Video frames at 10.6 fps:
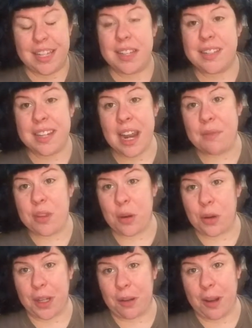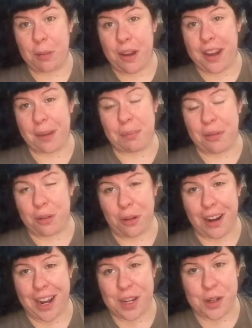it's time for the Holy Grail product
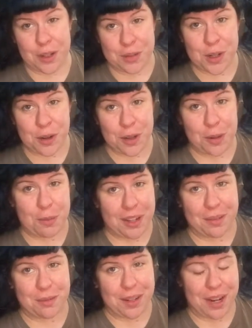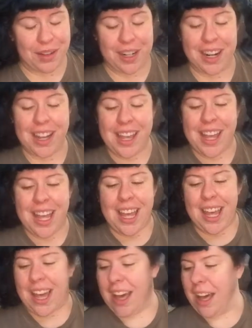before I should have shown you, but whatever.
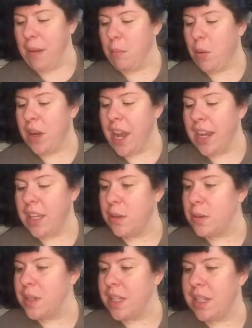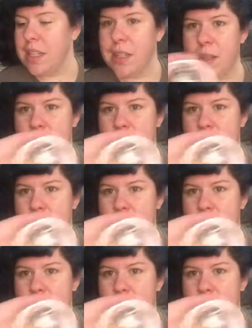What I use is